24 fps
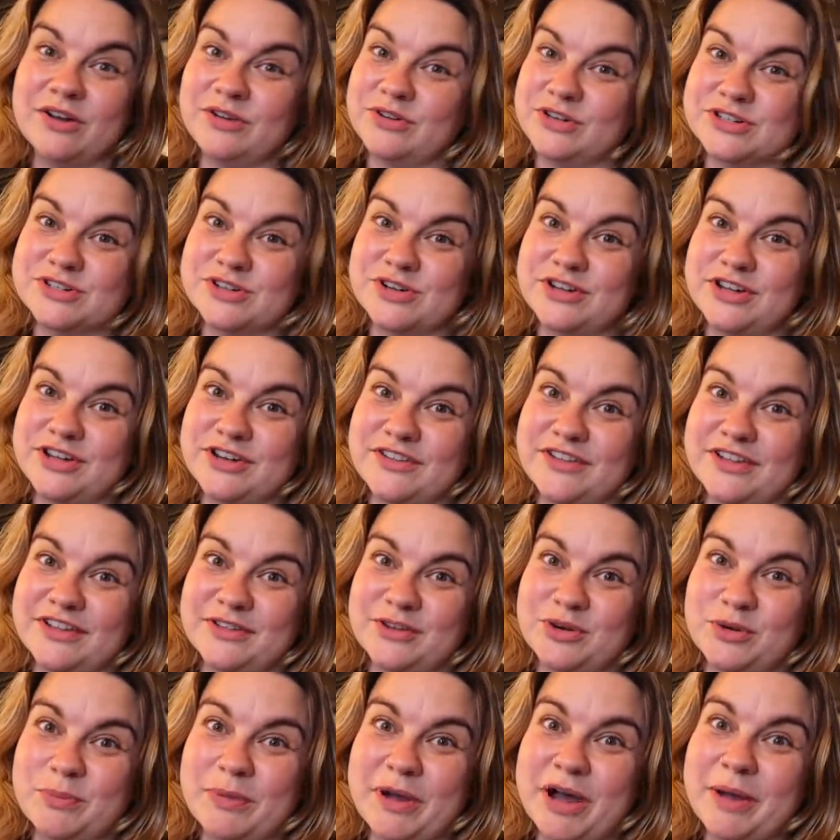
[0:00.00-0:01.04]
Oh, did y'all hear that
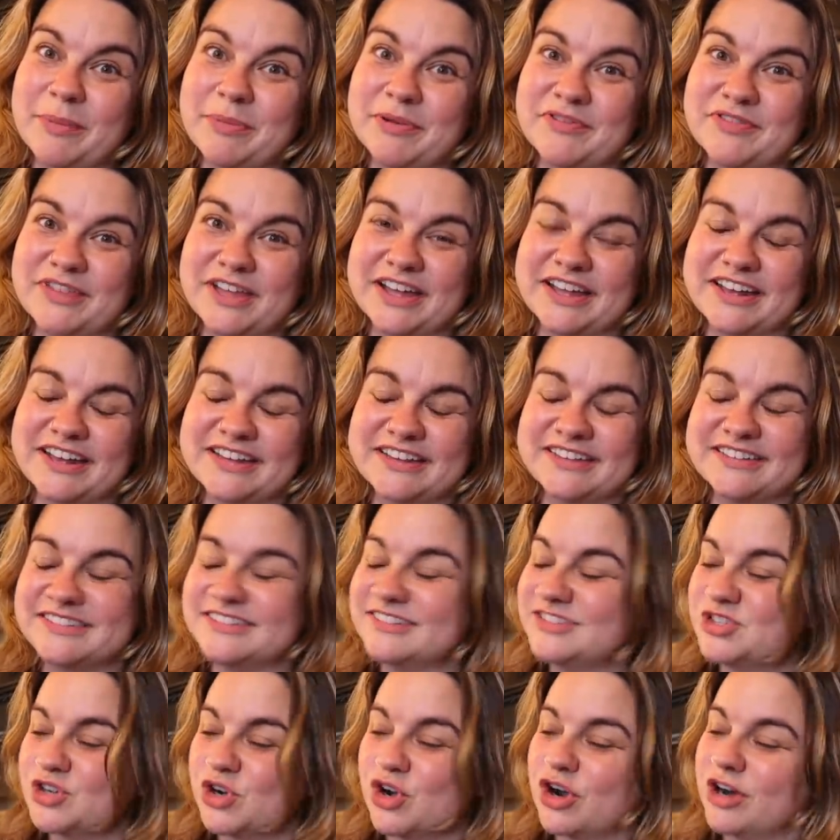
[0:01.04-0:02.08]
little pop of that
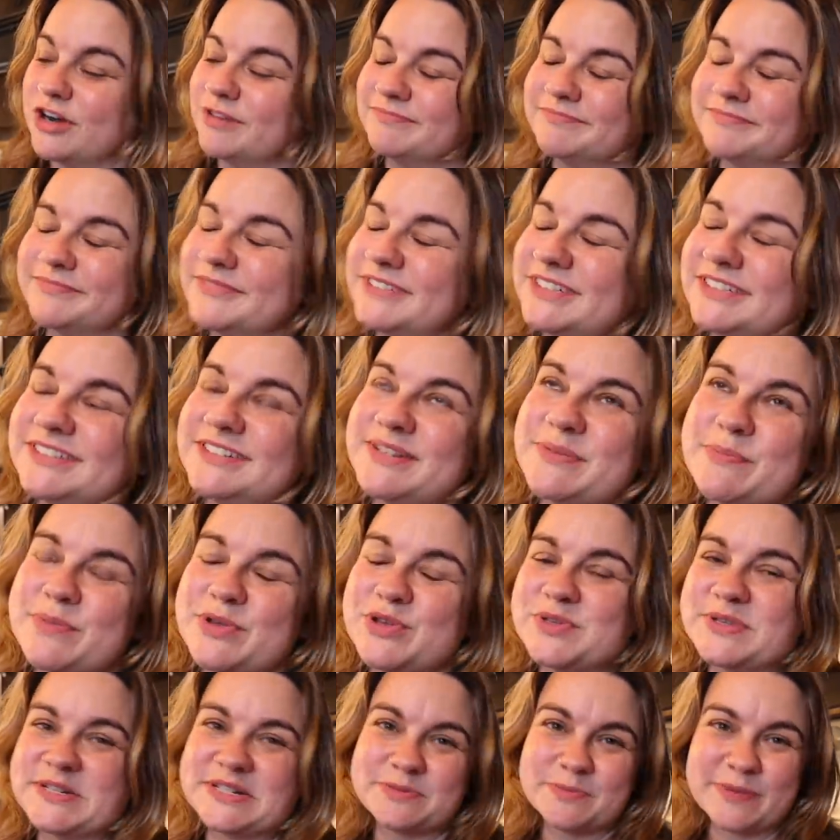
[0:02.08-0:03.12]
jar?
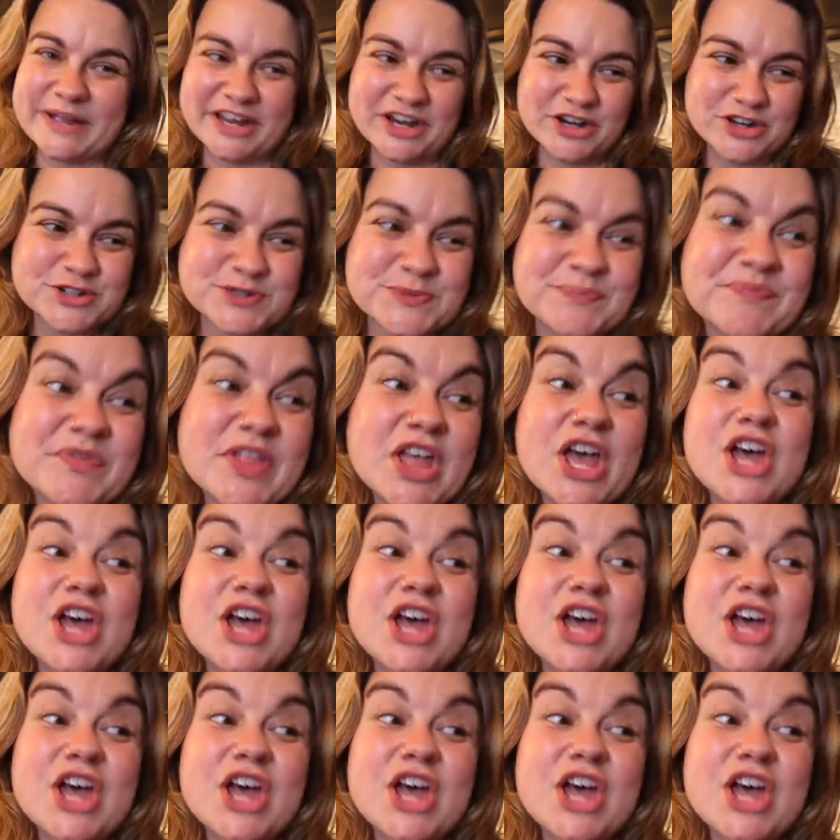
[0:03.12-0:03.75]
music to my ears.